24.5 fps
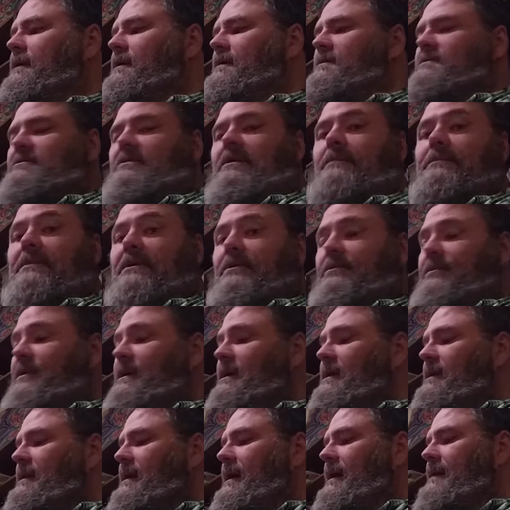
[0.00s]
So I'm going to
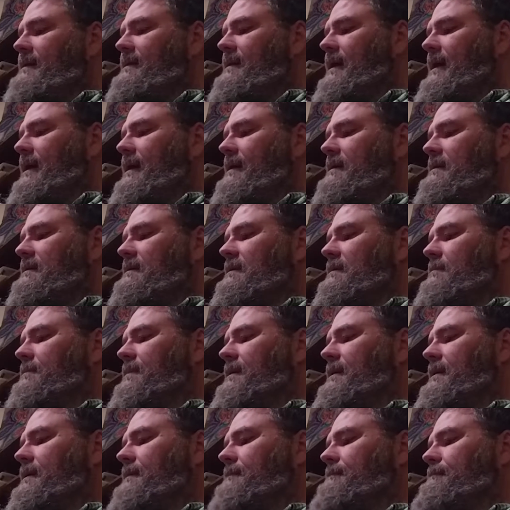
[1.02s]
realign that a little
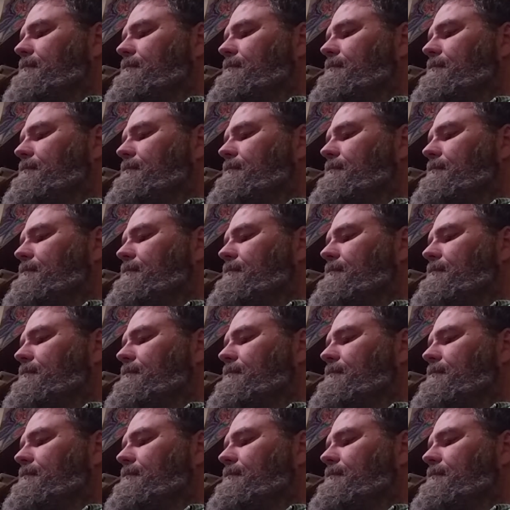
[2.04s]
bit.